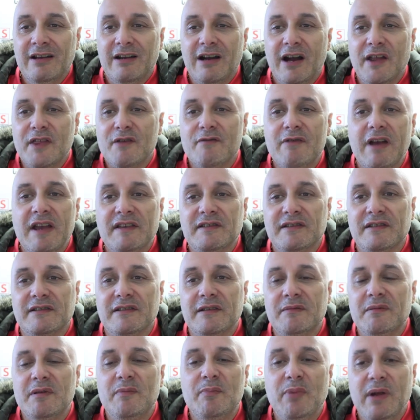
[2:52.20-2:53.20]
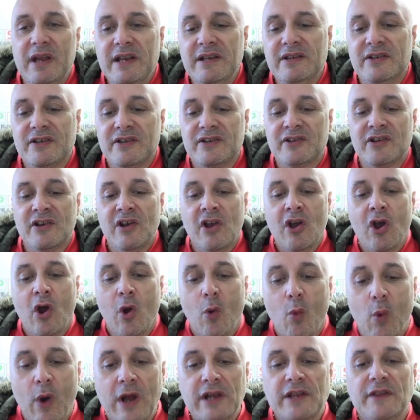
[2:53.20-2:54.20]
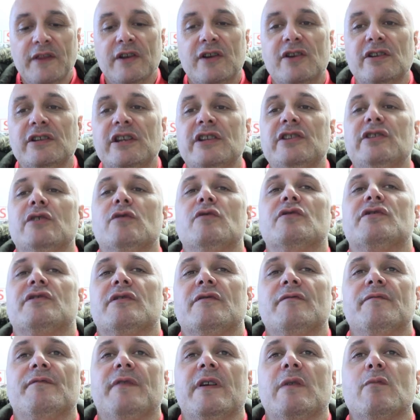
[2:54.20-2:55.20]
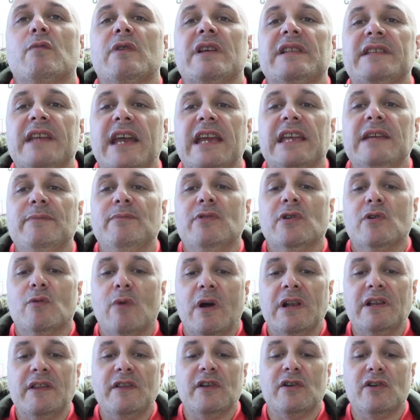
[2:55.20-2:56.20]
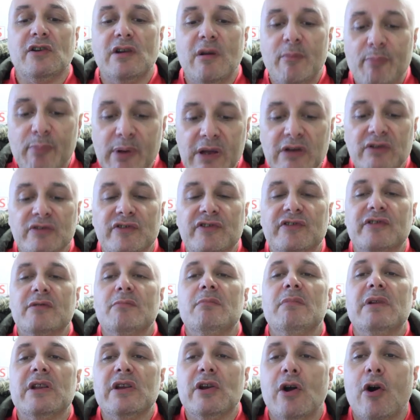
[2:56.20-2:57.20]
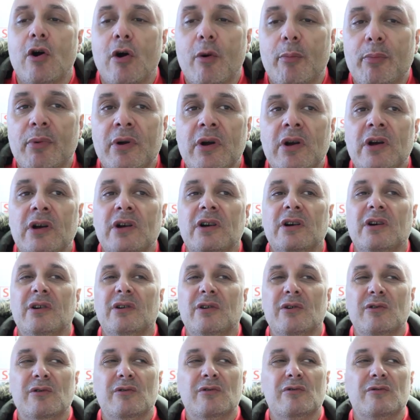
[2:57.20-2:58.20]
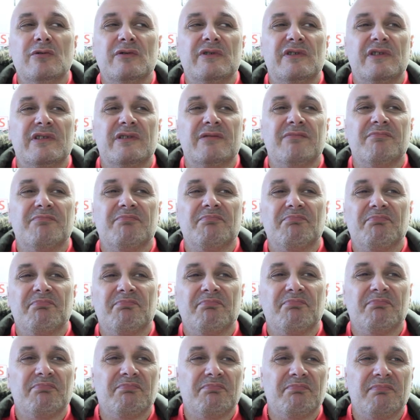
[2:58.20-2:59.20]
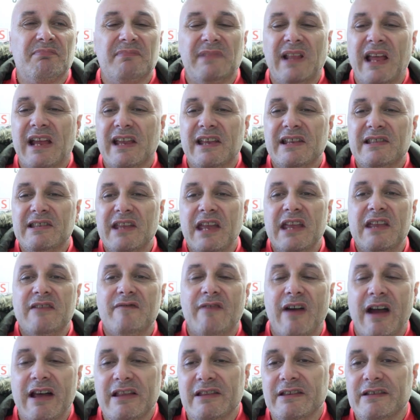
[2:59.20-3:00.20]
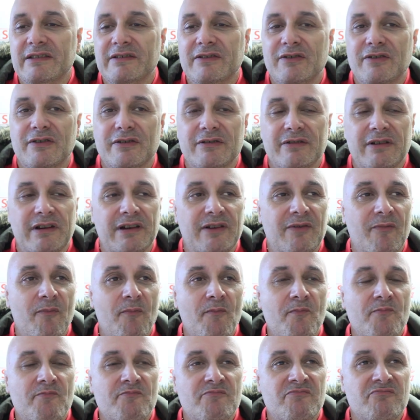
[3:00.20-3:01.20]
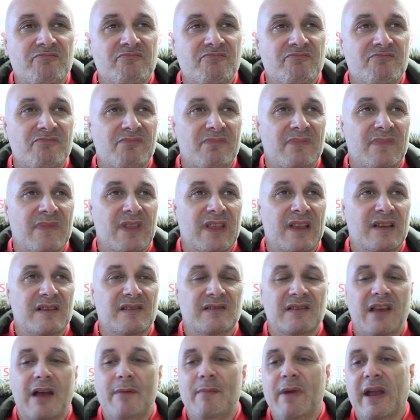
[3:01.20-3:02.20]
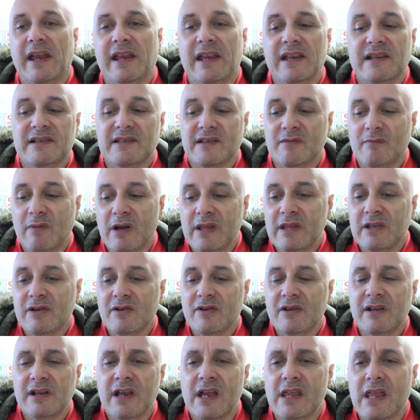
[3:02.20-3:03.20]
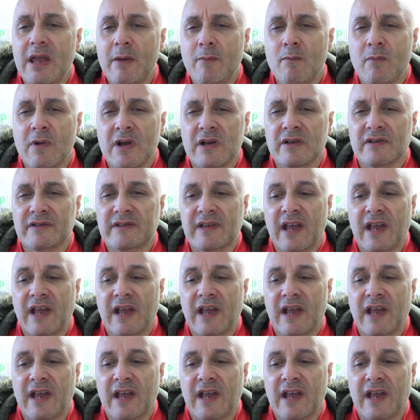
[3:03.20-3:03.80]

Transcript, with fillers: and the rest of them they pinch. When are they going to do something with debut? When are they going to build somebody up who's like a Dave Allen or a Sam Eggington. When they're going to get them world